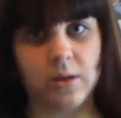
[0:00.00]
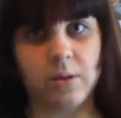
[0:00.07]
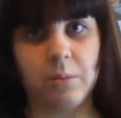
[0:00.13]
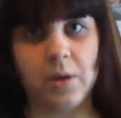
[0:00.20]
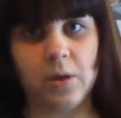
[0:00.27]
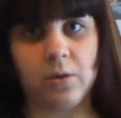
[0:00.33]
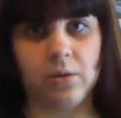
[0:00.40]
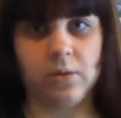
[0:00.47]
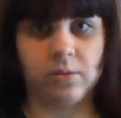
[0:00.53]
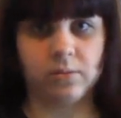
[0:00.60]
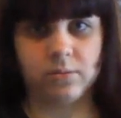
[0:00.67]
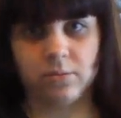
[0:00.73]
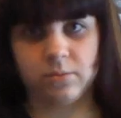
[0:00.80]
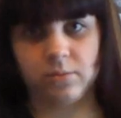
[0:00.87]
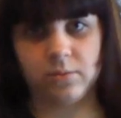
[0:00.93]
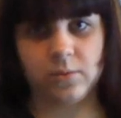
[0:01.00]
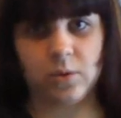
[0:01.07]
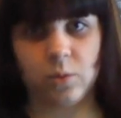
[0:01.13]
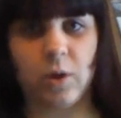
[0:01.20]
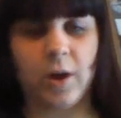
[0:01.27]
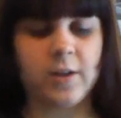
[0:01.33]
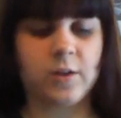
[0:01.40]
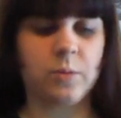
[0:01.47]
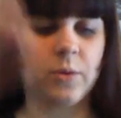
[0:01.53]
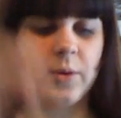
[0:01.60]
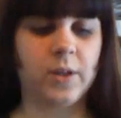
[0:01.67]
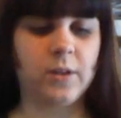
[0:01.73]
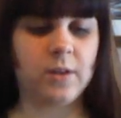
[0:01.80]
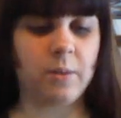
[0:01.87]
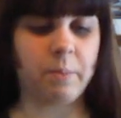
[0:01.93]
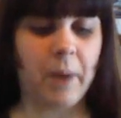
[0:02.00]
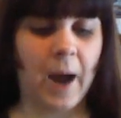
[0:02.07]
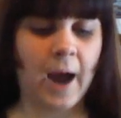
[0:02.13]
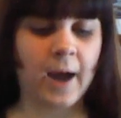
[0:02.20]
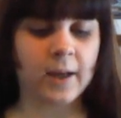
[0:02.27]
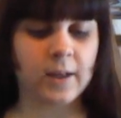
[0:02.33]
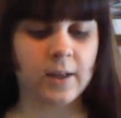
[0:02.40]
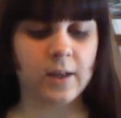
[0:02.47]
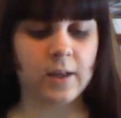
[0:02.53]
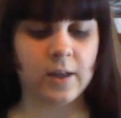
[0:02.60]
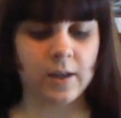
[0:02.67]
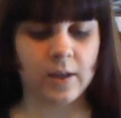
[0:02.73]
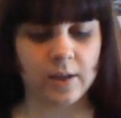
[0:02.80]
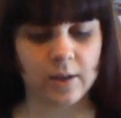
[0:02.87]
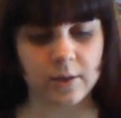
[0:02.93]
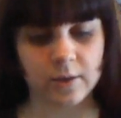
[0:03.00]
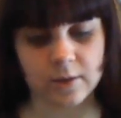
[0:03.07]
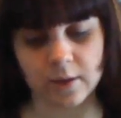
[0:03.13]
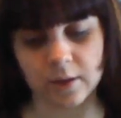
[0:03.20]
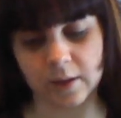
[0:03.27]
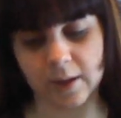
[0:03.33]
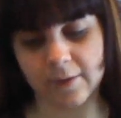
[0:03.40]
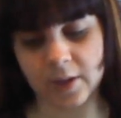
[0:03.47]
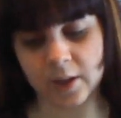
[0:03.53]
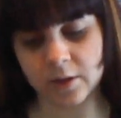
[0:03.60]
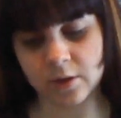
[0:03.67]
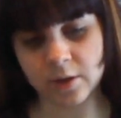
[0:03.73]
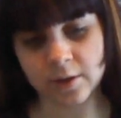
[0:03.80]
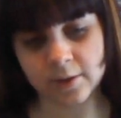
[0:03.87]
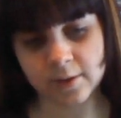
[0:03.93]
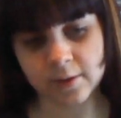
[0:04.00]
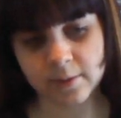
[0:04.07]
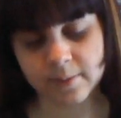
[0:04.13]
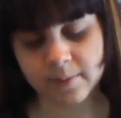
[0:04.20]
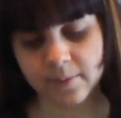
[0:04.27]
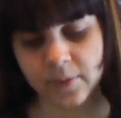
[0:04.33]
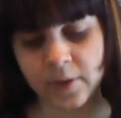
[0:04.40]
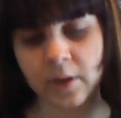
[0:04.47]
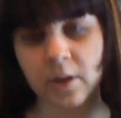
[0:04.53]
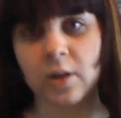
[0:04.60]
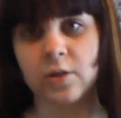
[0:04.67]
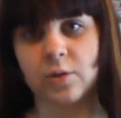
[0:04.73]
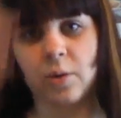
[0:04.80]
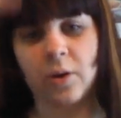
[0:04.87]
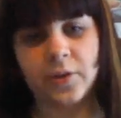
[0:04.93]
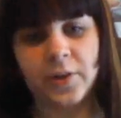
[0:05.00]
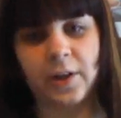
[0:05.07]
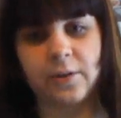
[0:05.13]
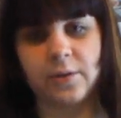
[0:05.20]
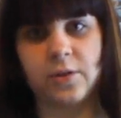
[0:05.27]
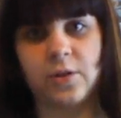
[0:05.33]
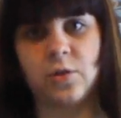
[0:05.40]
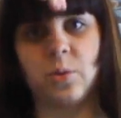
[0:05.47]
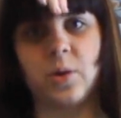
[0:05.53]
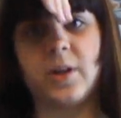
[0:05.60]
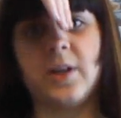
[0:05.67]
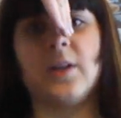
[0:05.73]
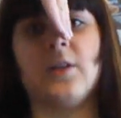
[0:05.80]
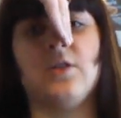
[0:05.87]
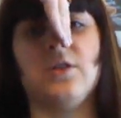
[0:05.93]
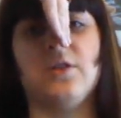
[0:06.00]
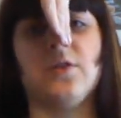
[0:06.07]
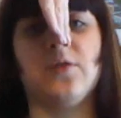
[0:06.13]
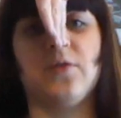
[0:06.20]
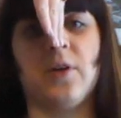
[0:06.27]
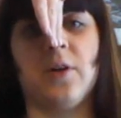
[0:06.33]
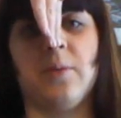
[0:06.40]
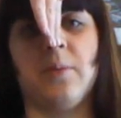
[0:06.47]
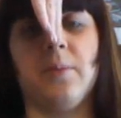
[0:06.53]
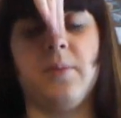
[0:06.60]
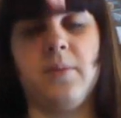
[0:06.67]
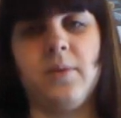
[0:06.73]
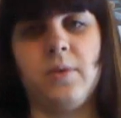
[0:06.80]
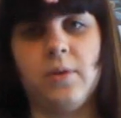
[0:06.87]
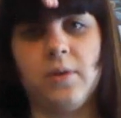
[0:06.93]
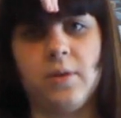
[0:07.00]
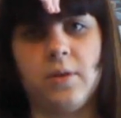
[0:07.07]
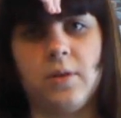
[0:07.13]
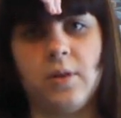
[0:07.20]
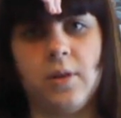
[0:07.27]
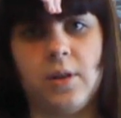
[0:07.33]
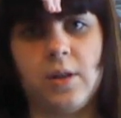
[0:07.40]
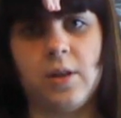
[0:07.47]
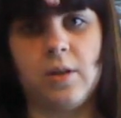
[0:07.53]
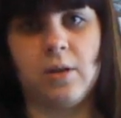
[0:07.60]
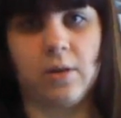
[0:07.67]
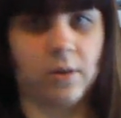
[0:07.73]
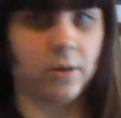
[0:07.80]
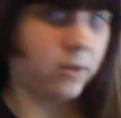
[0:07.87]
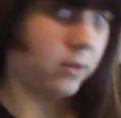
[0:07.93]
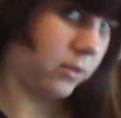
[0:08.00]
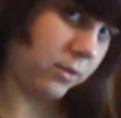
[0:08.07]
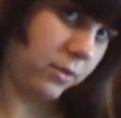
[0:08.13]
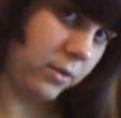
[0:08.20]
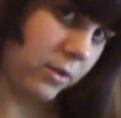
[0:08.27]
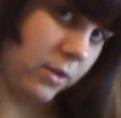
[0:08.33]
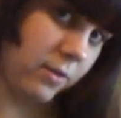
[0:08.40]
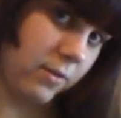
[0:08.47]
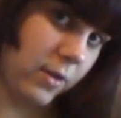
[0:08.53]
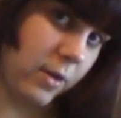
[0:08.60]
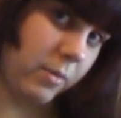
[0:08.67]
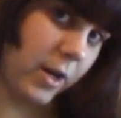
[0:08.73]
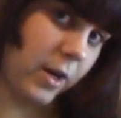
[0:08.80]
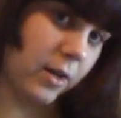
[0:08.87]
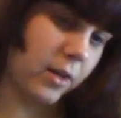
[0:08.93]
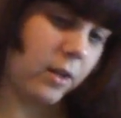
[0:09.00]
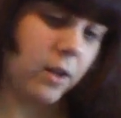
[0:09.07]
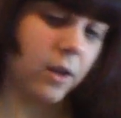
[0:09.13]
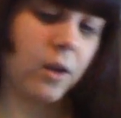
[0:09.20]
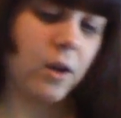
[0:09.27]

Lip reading: the middle, the widest point to the back is 11 inches, so altogether it's 20 inches from here to the very back.